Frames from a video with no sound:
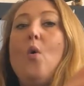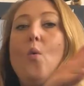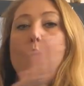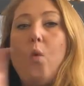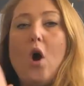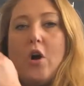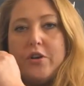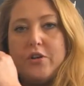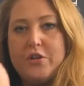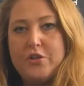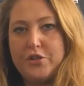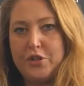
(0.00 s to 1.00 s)
1,
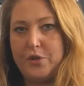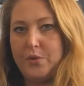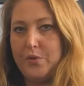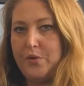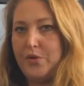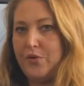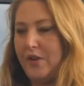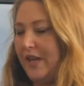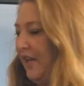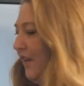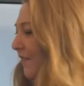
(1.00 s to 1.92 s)
2, 3,